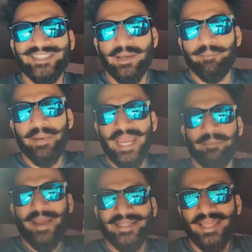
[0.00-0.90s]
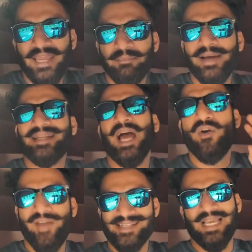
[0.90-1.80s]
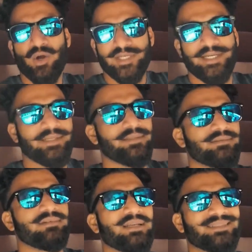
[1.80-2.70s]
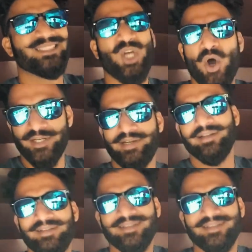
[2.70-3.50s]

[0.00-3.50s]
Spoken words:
is a big, big thing, but now we are sorted. Sorted.